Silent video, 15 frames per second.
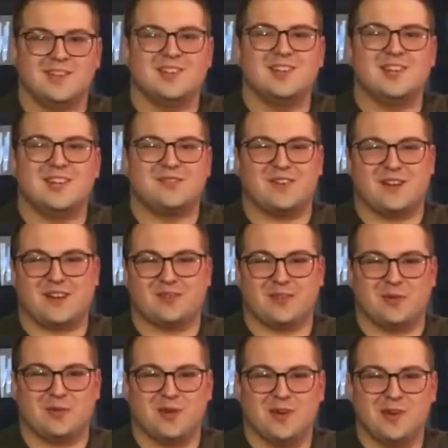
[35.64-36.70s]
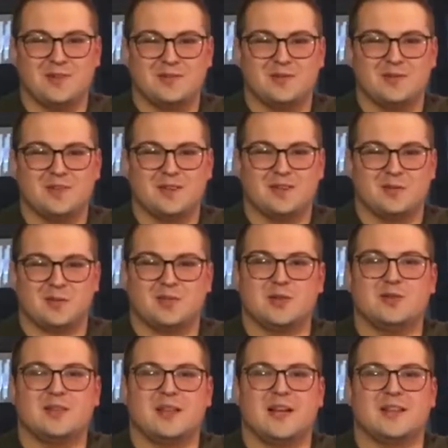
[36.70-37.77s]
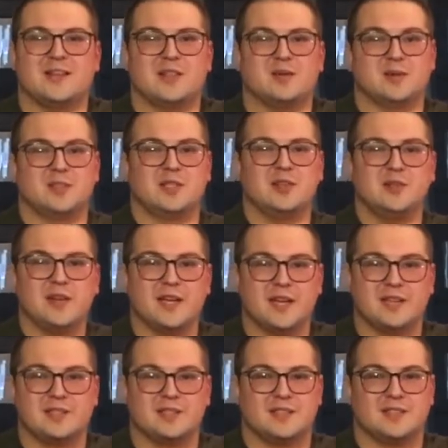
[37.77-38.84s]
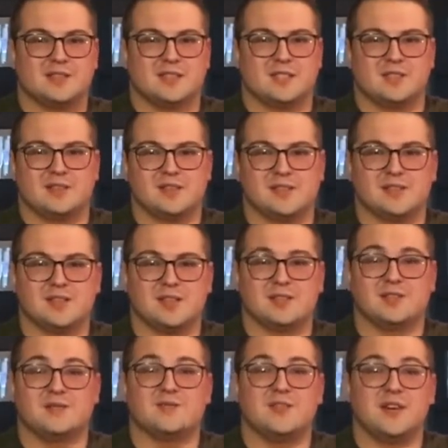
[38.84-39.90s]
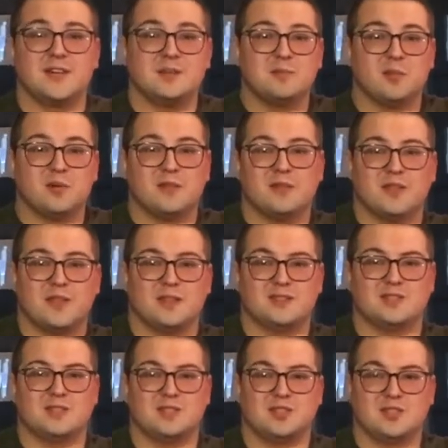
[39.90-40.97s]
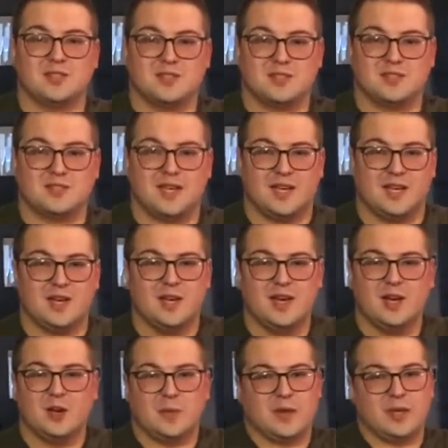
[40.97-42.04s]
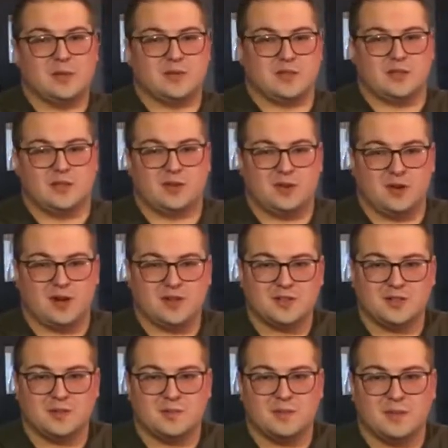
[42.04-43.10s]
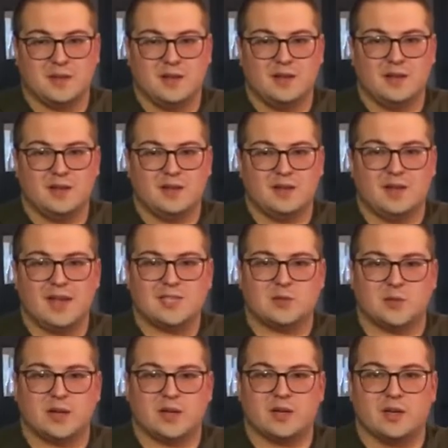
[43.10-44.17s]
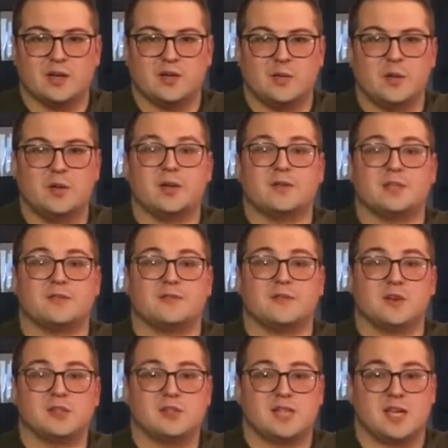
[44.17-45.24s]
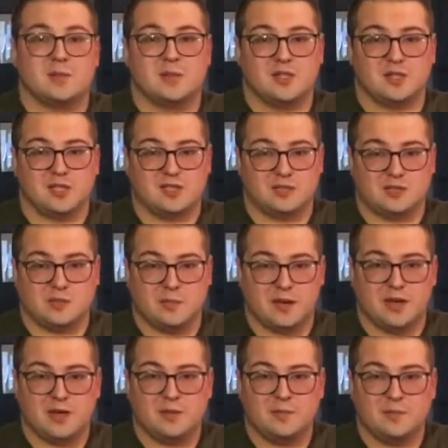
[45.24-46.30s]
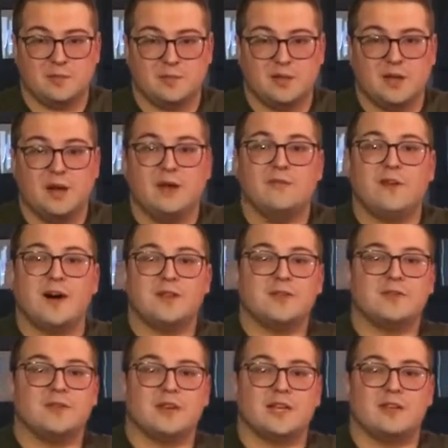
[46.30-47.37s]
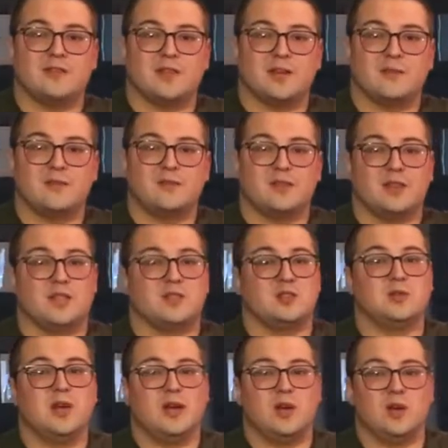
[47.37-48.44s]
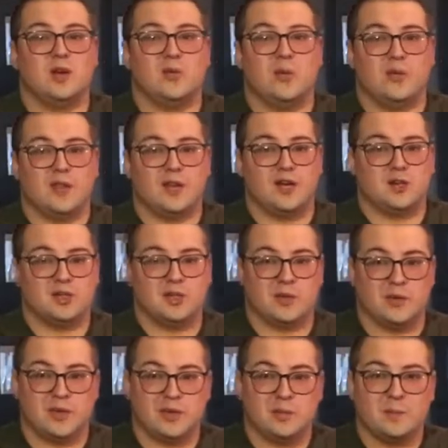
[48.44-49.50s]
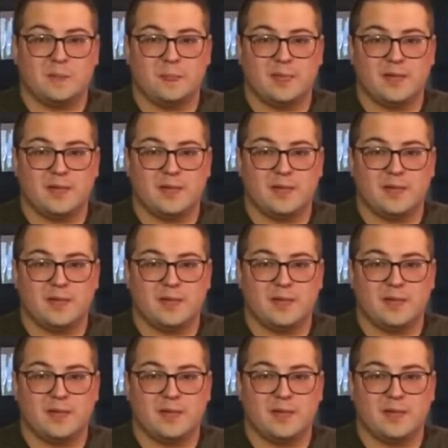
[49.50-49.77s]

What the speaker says: Good evening, everyone. We're so glad that you are tuning in to this series on some very important things that Jesus said while he was on the cross. Last week, we looked at the first statement Jesus made, "Father, forgive them, for they do not know what they are doing."